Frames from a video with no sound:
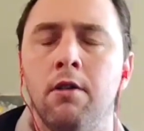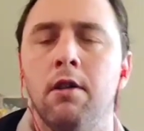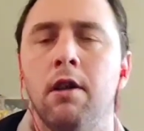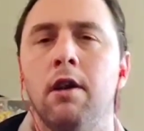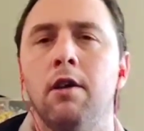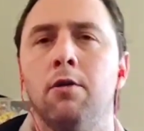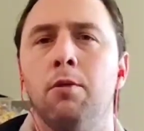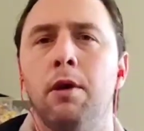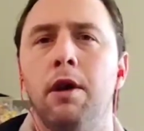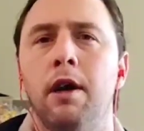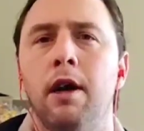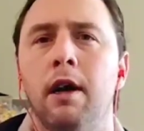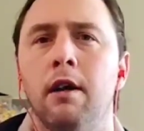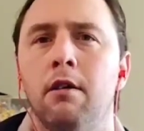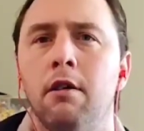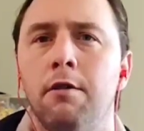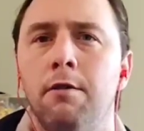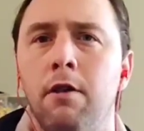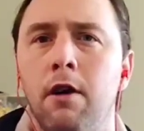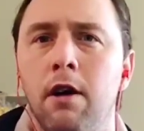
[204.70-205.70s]
there's what you got
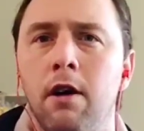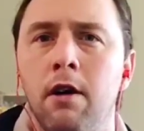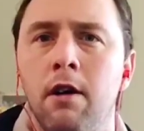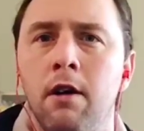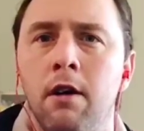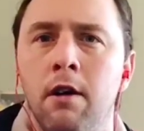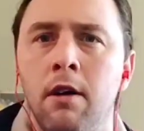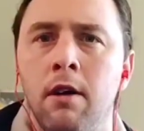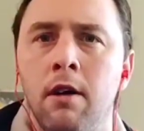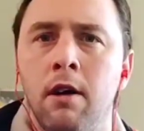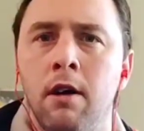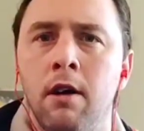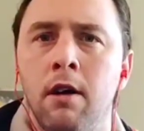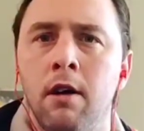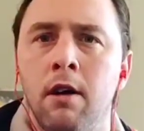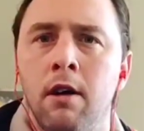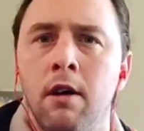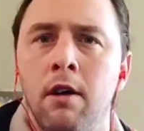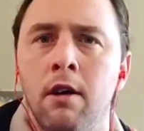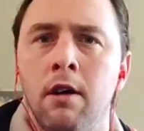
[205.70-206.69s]
so far.
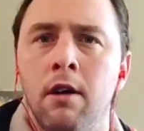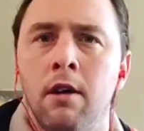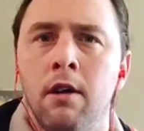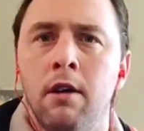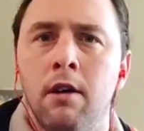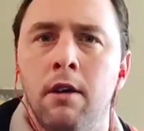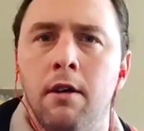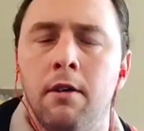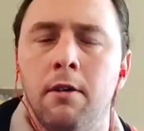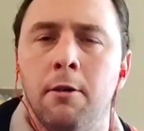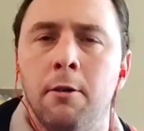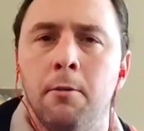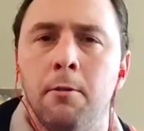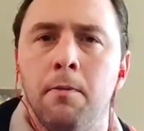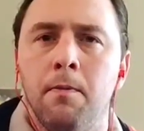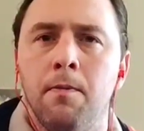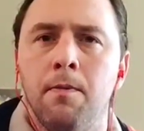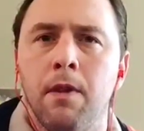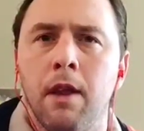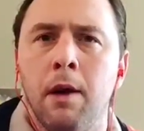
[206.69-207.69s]

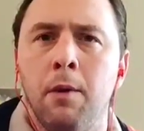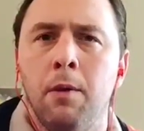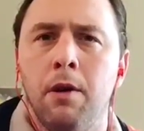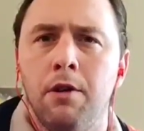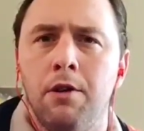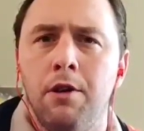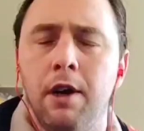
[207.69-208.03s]
And once